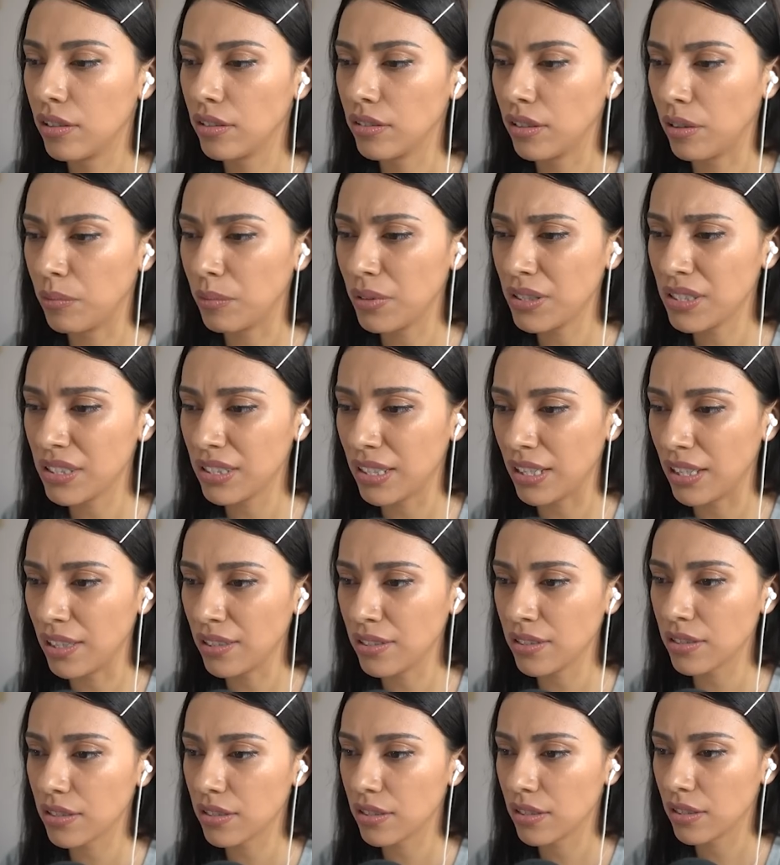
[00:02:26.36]
Hold on, what's
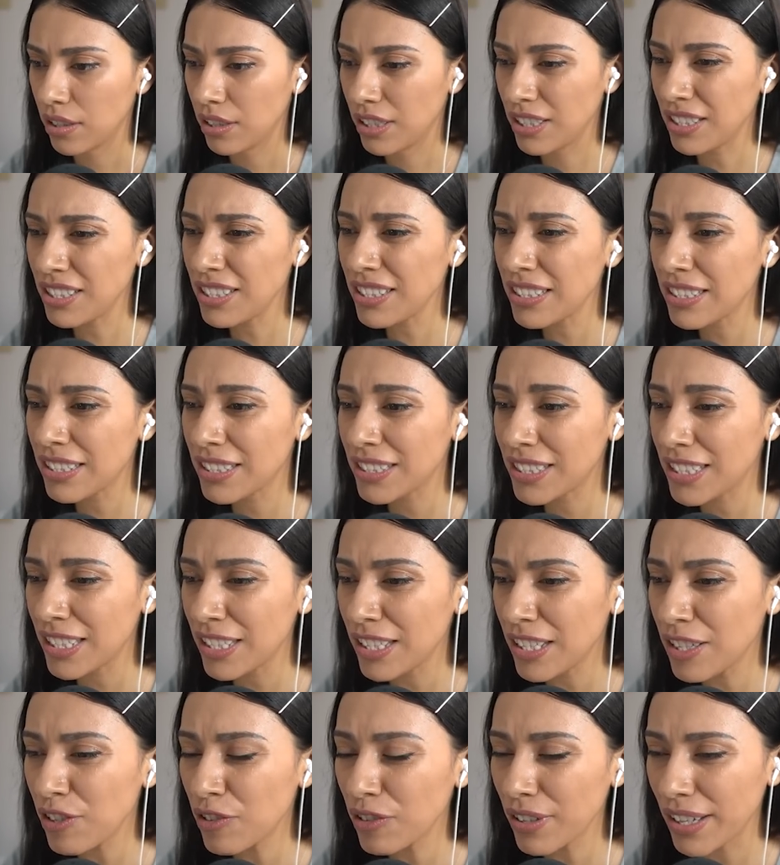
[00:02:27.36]
this? This is a
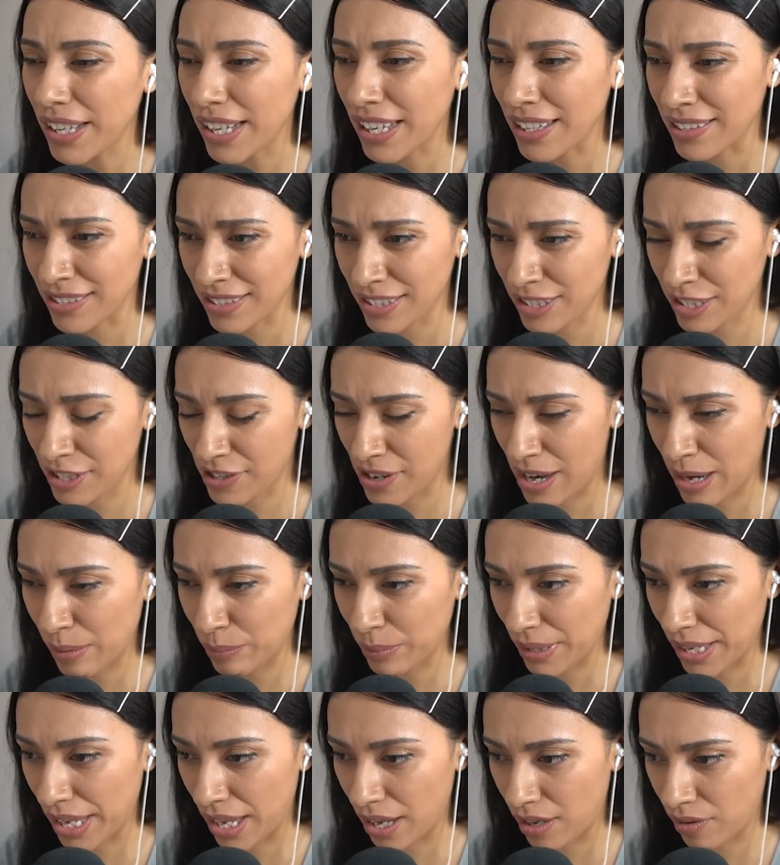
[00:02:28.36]
secret
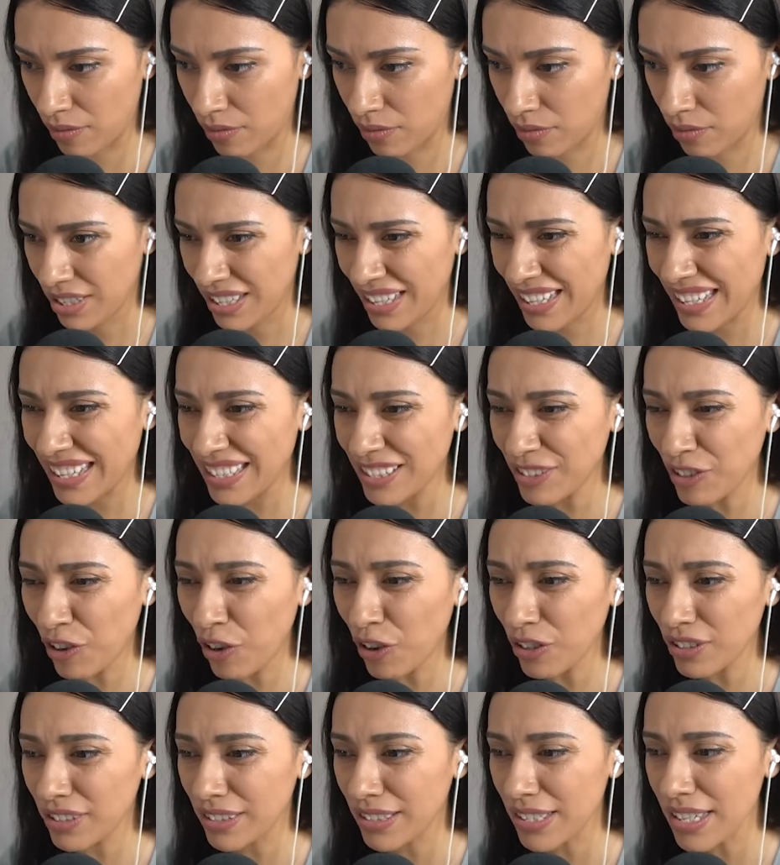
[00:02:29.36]
Instagram account. And he's
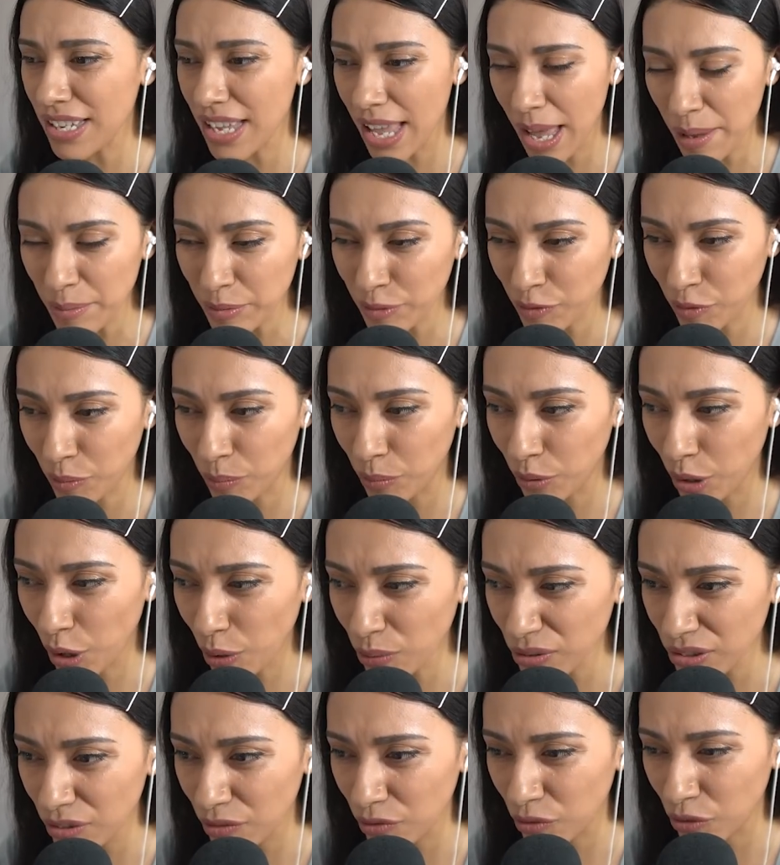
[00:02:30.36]
got DMs from
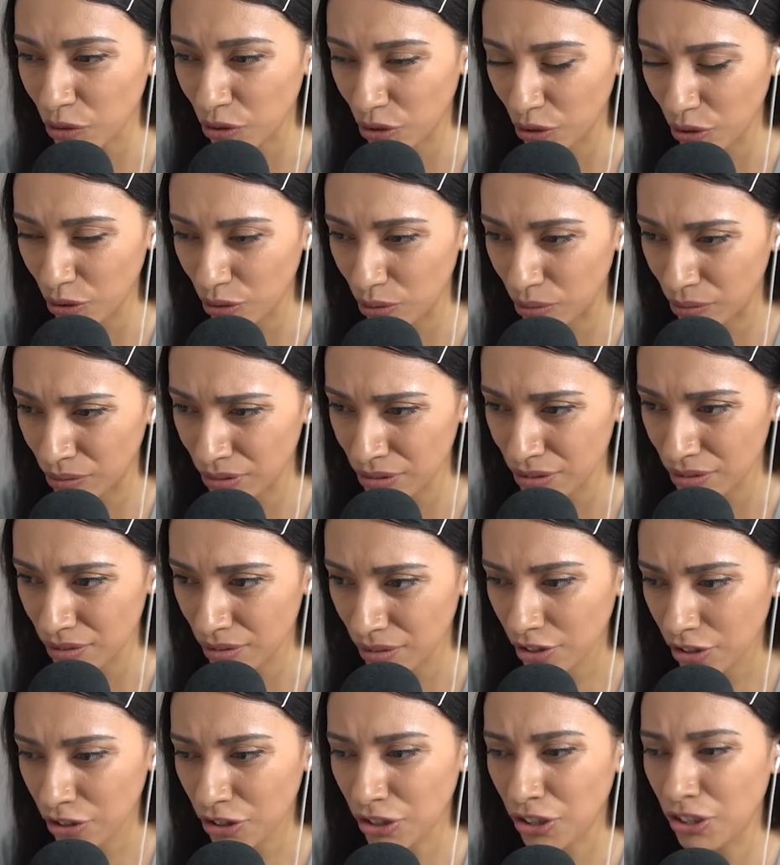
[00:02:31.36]
loads of girls.
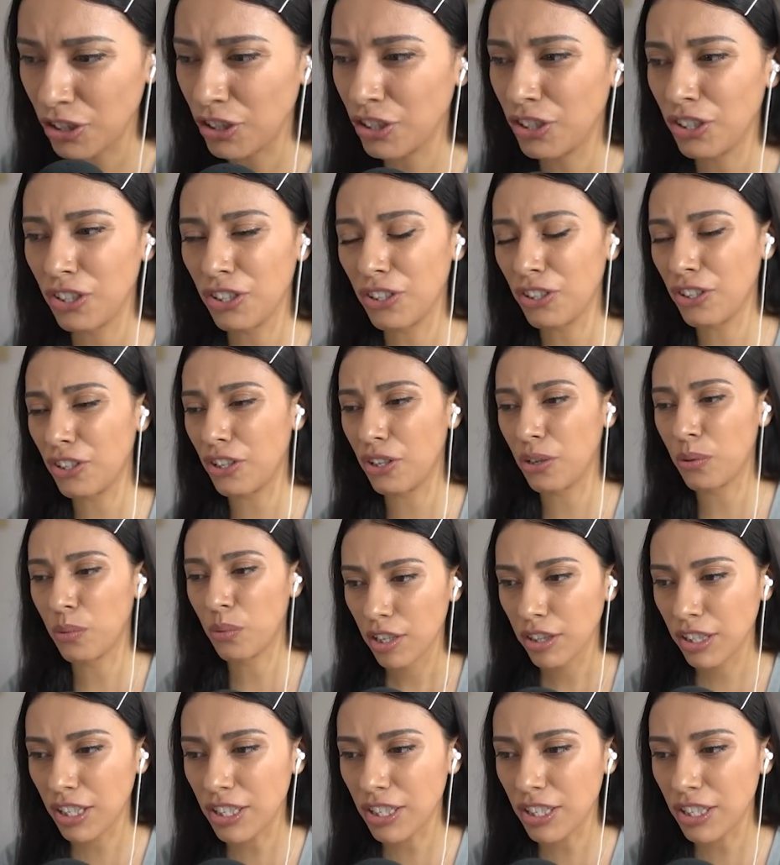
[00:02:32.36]
No, no, no, no, no.